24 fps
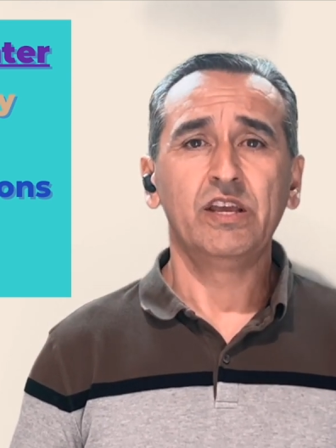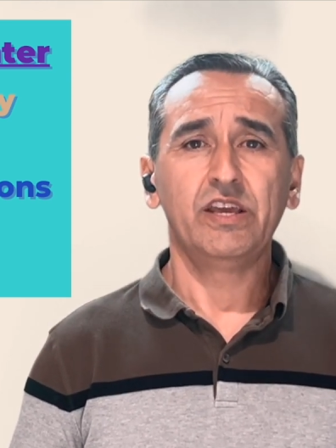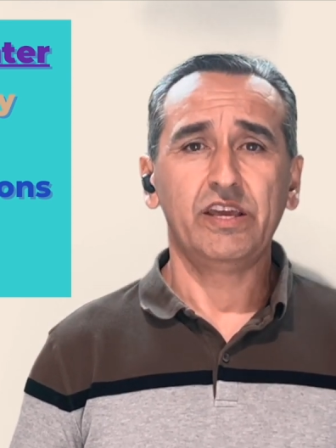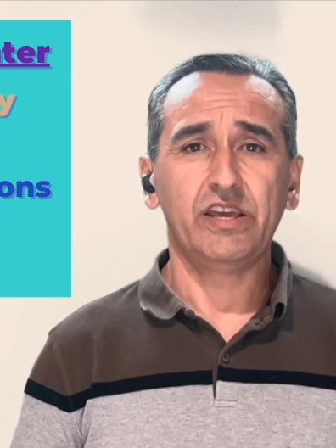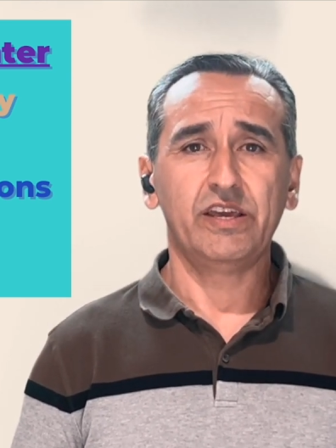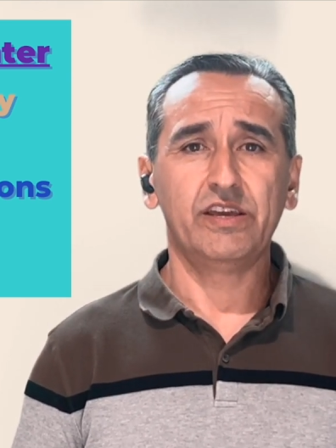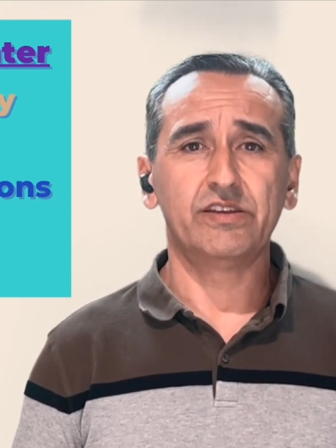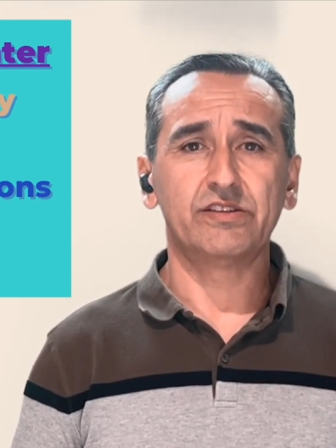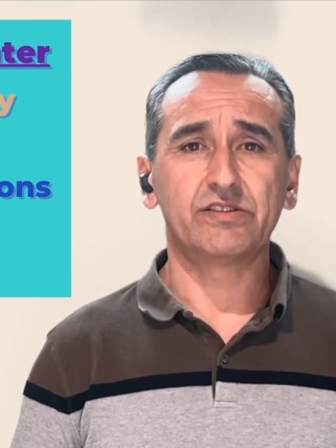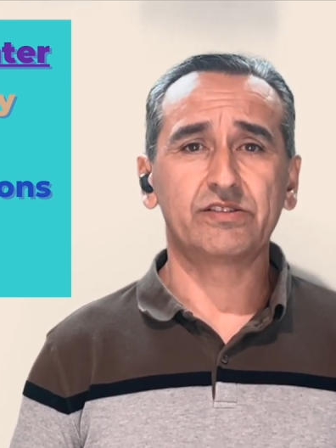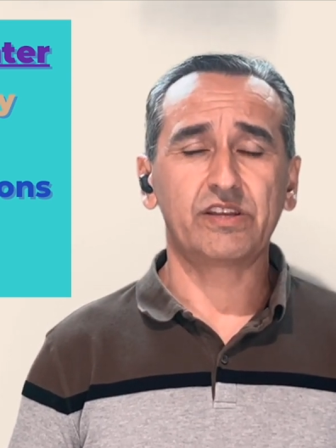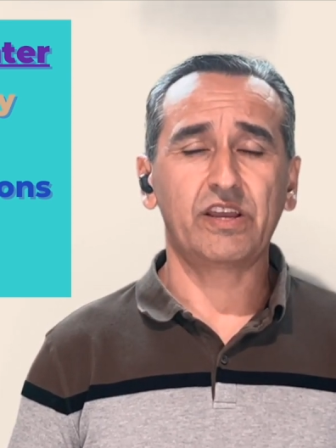
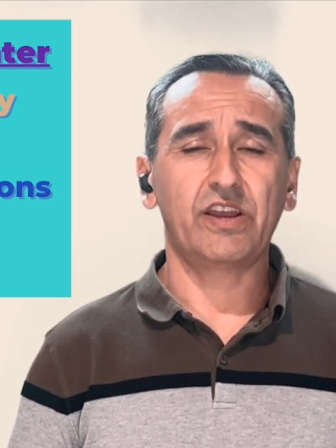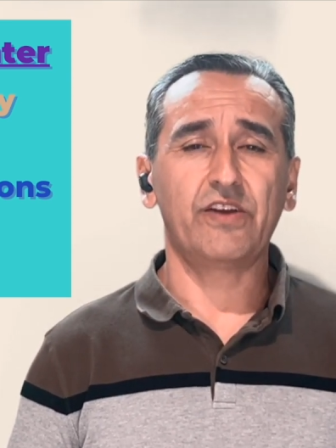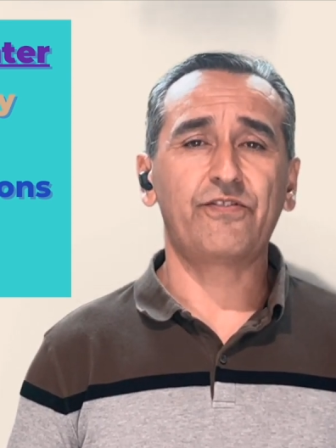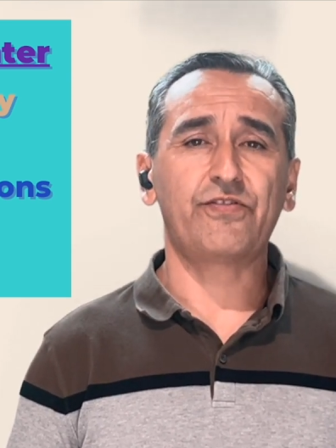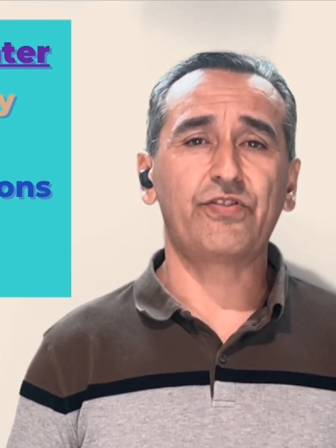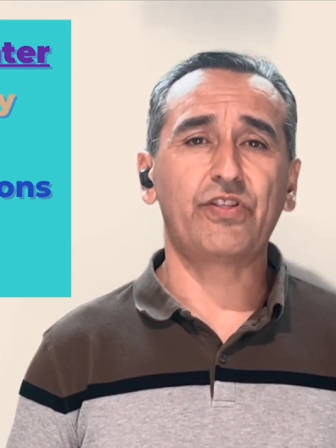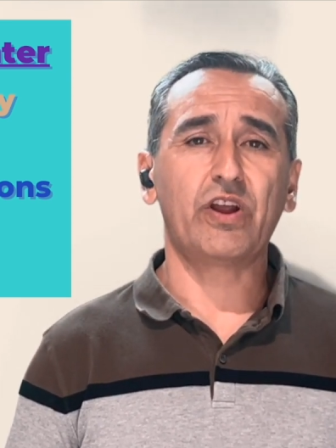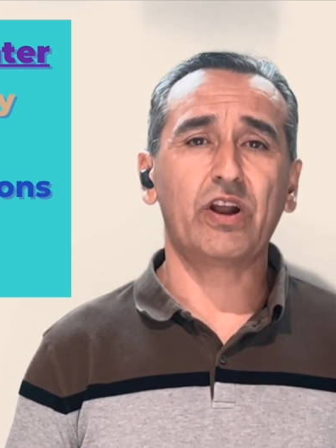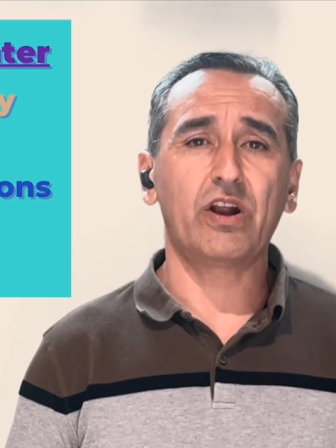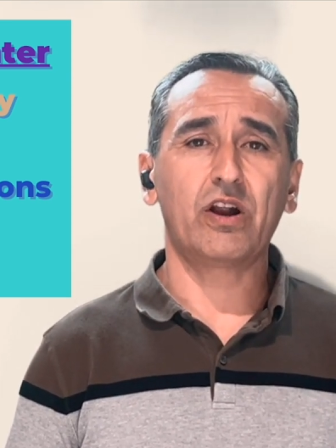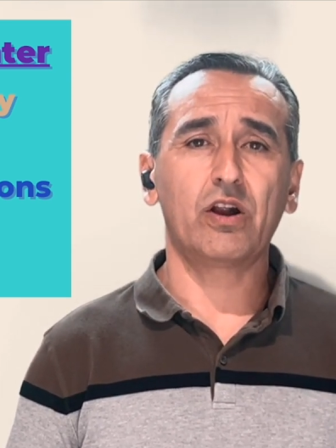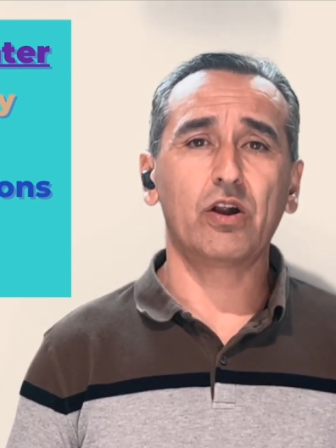is if
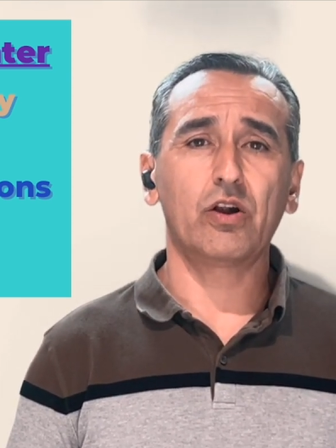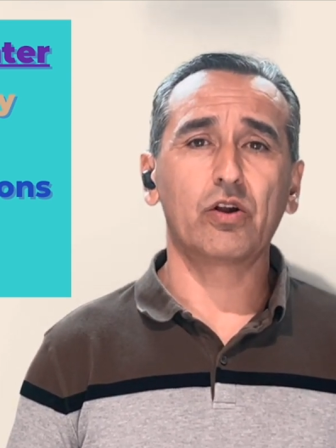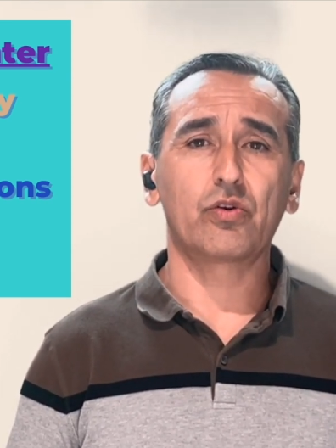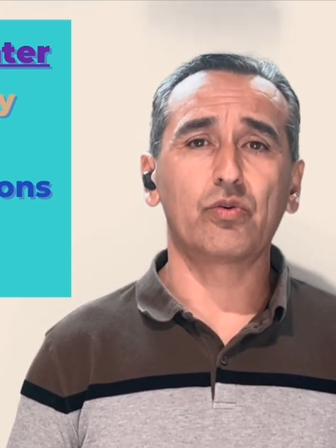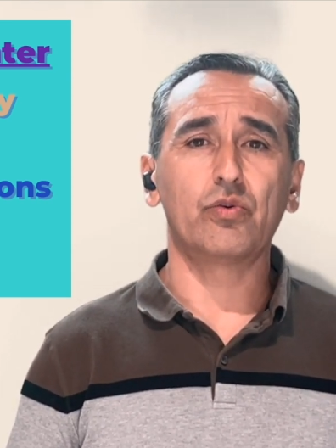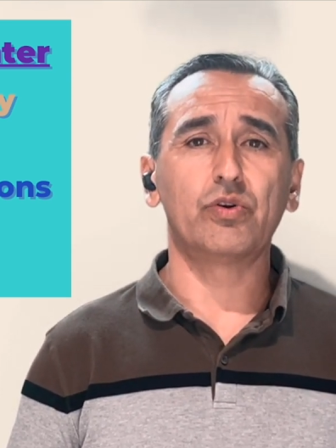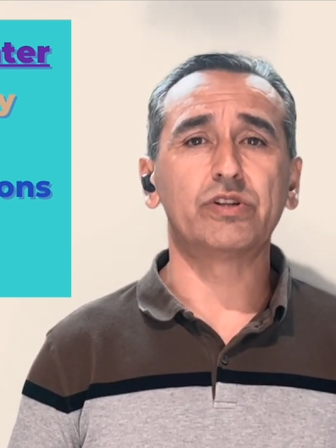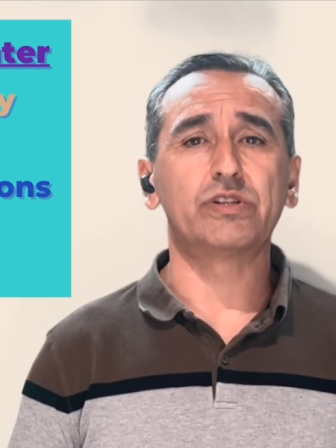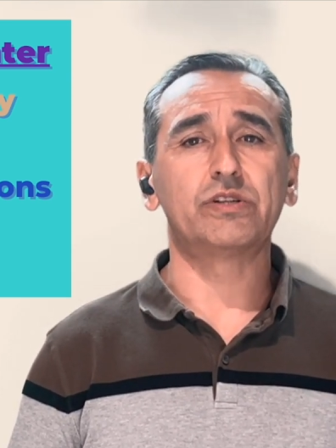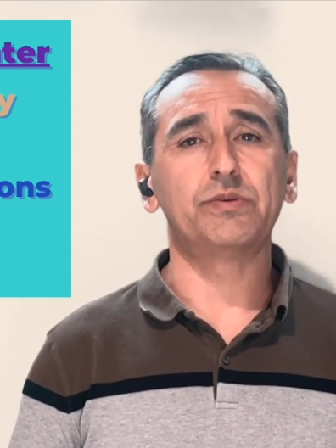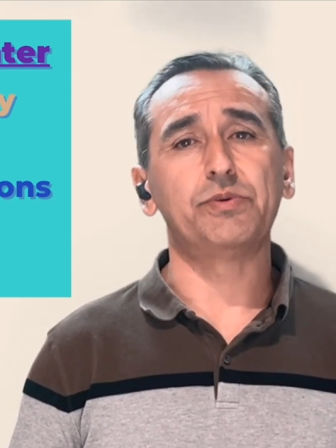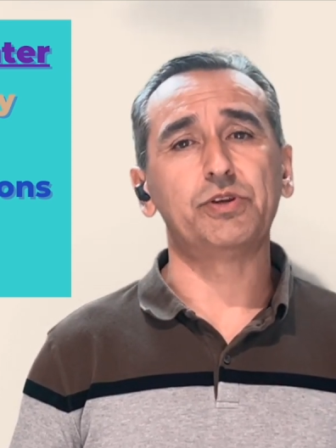they're
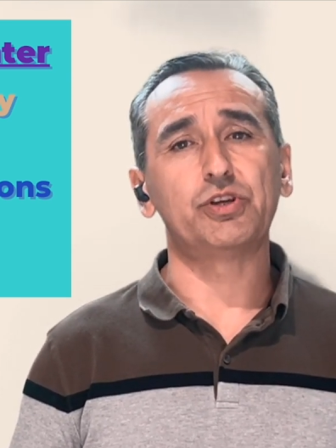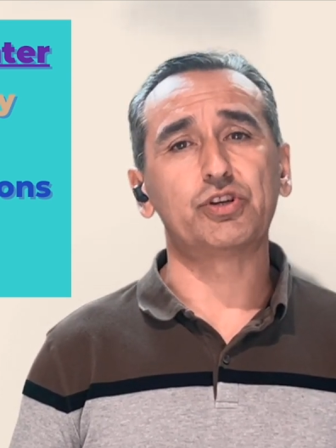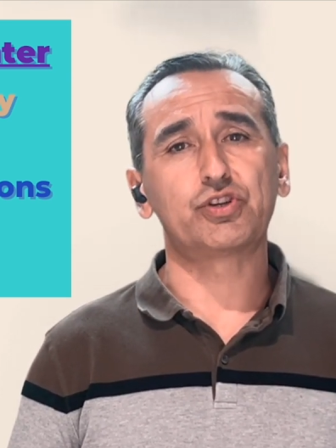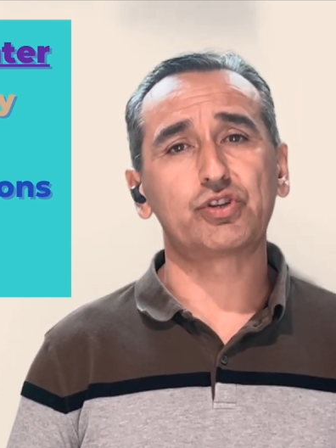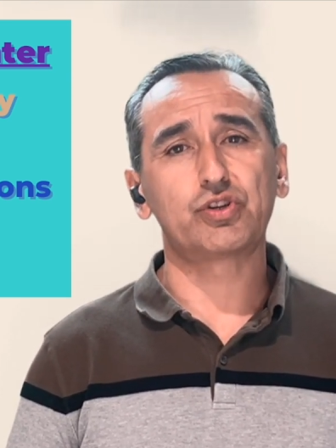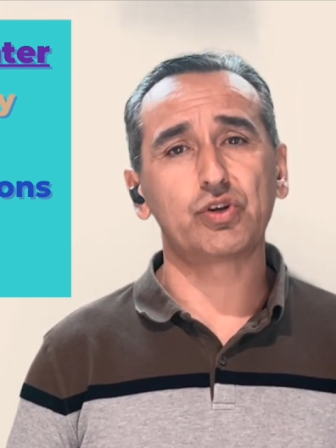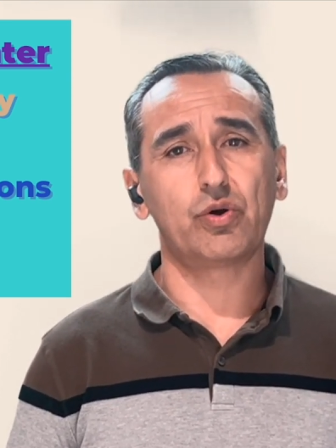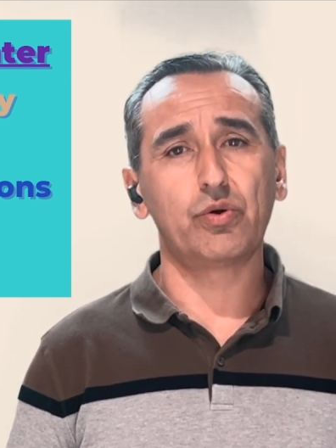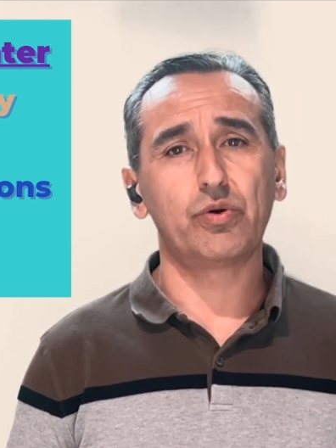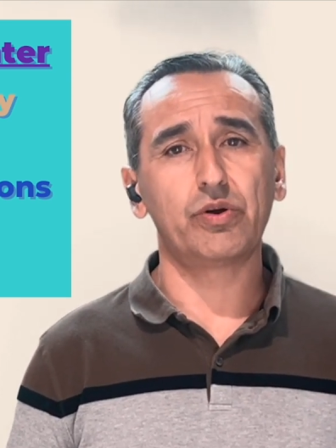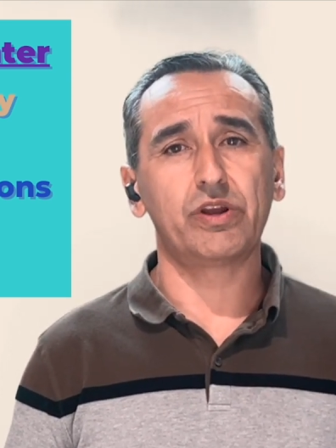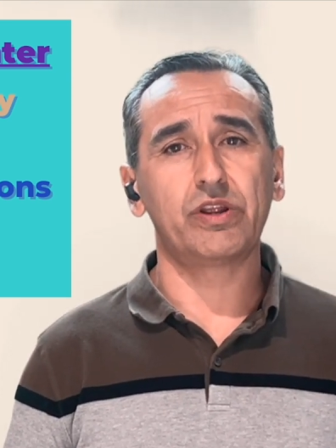going to be
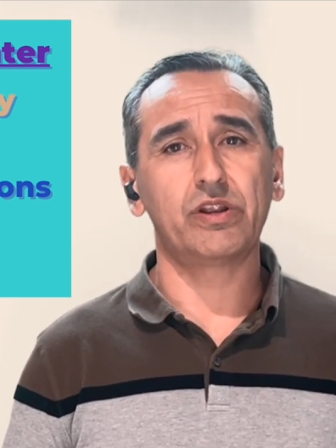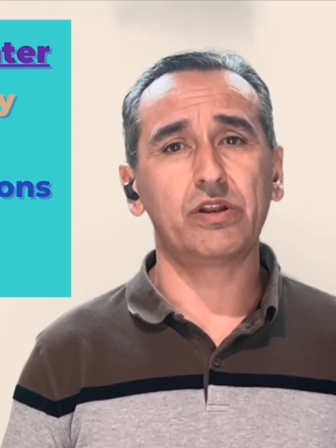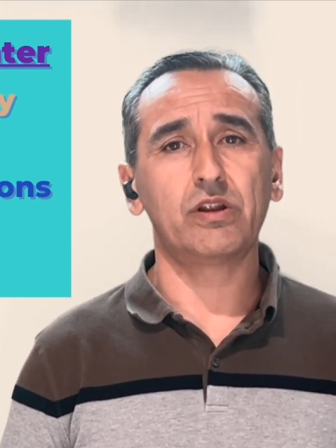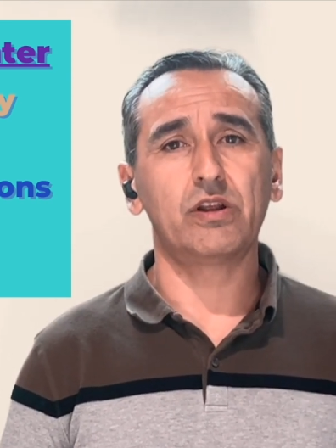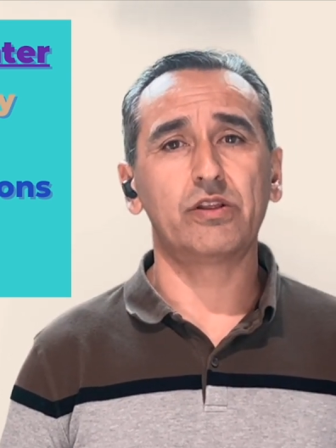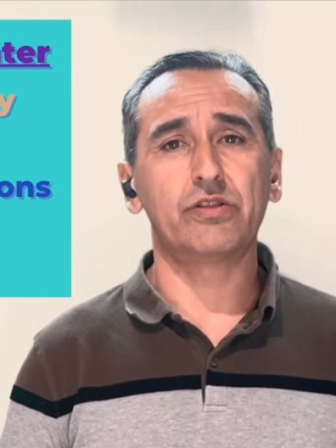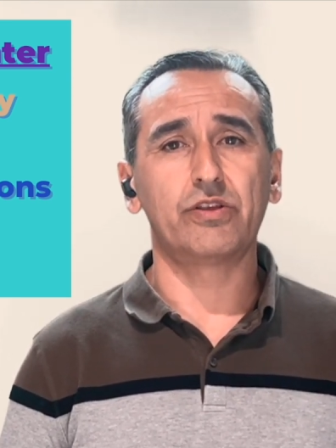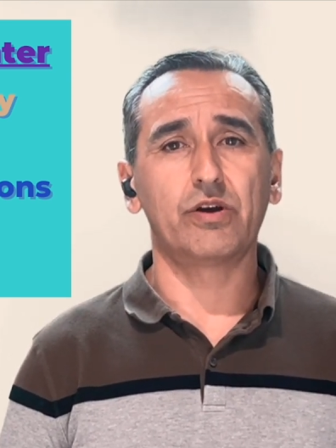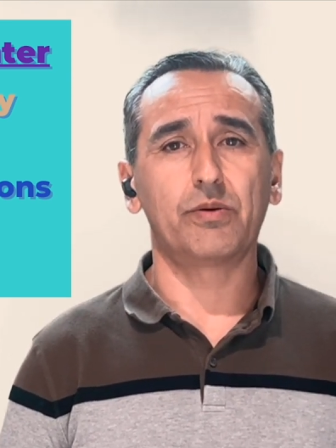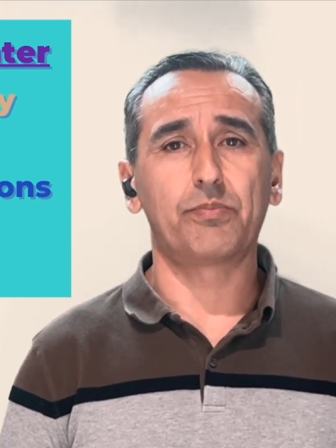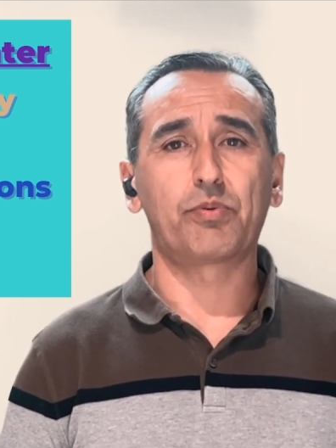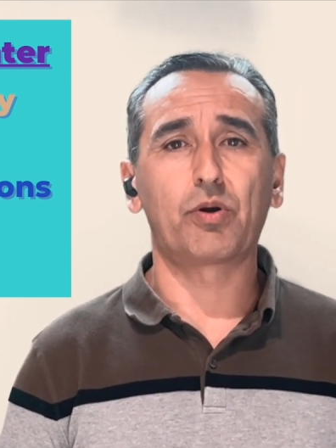showing
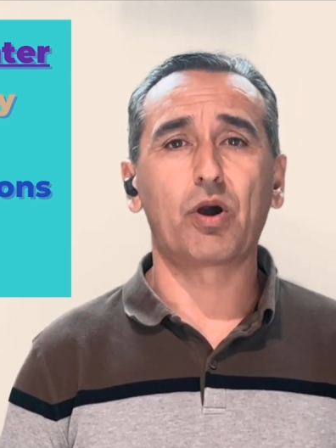the